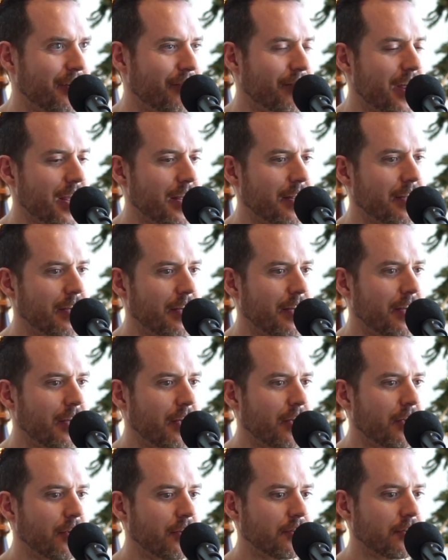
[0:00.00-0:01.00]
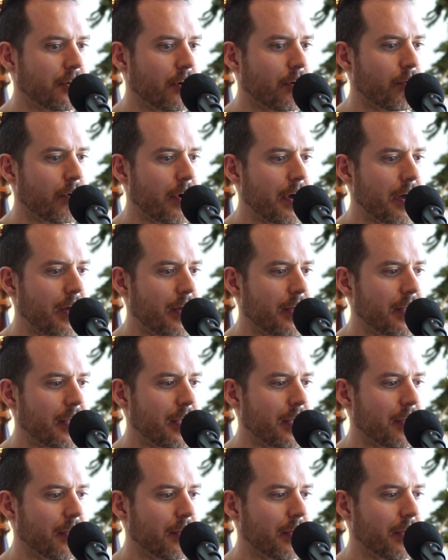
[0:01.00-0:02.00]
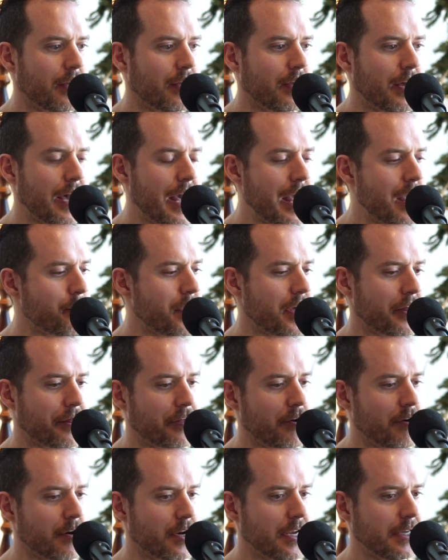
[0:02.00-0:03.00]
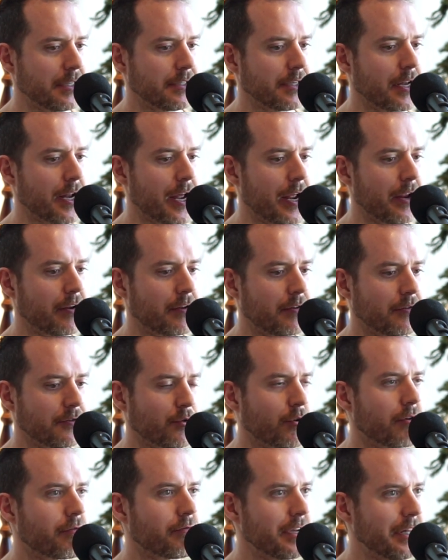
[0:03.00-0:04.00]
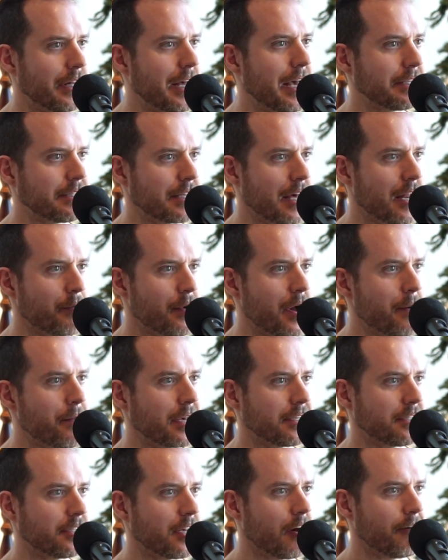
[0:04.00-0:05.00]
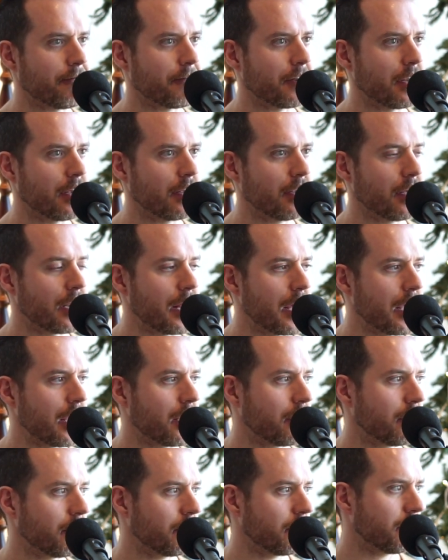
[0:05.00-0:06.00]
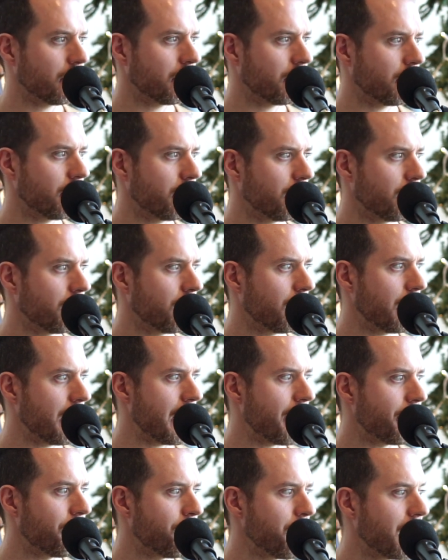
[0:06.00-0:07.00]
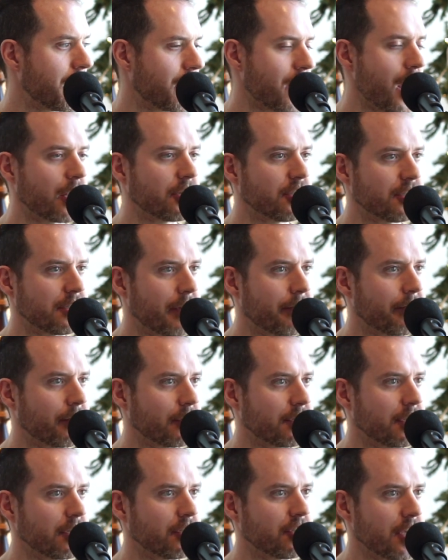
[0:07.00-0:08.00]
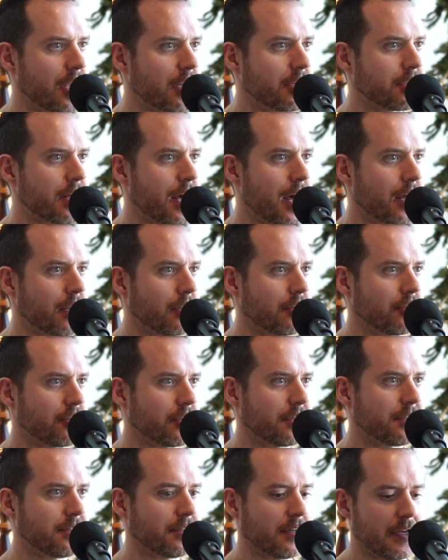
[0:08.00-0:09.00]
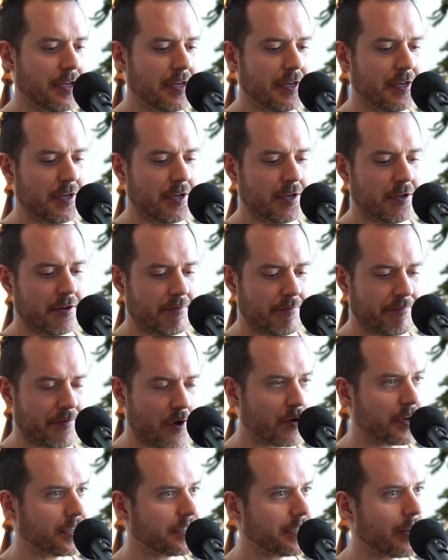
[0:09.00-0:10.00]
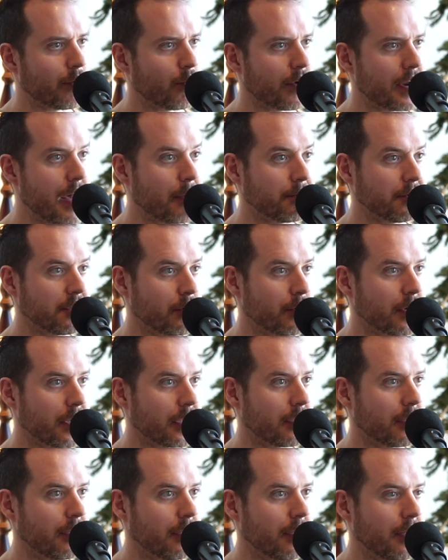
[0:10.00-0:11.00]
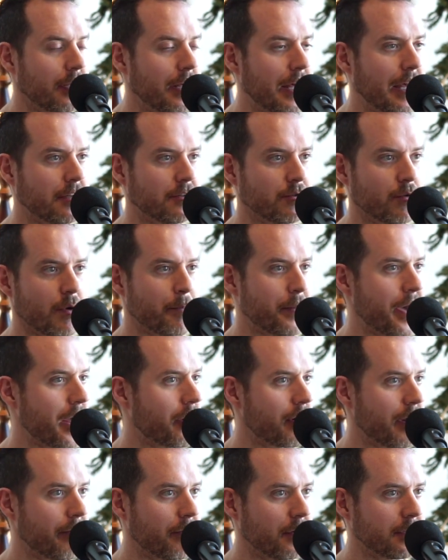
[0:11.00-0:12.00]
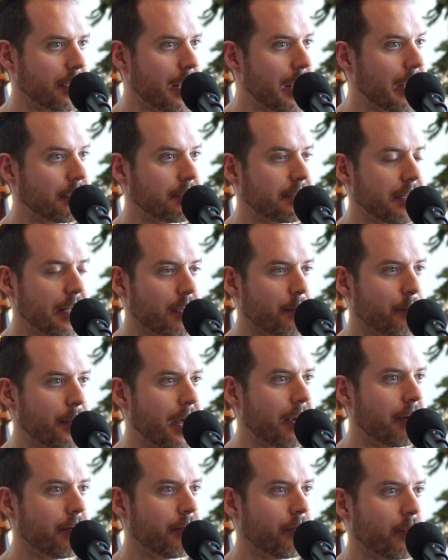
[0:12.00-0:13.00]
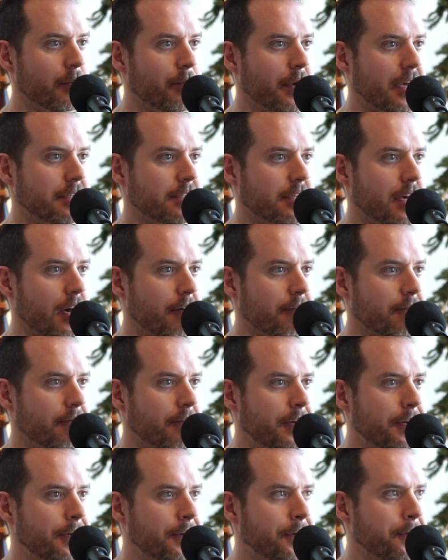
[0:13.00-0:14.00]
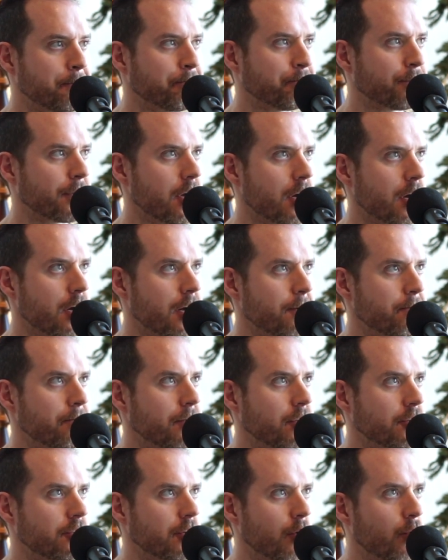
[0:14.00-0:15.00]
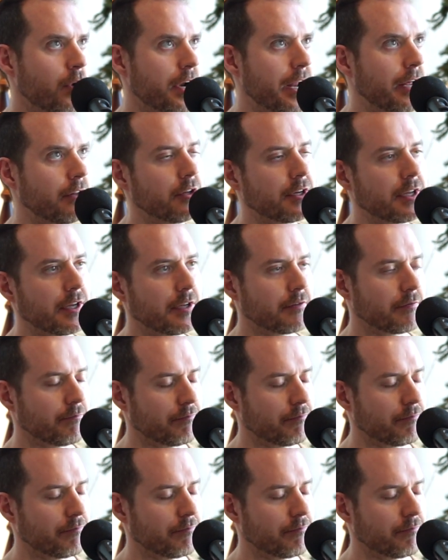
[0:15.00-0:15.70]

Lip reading: Right. So I hit my 30s and I sort of realized that about myself, and I have made a conscious effort to change that and just focus on what I'm doing and do it better every day, stay competitive with myself. So when I look at,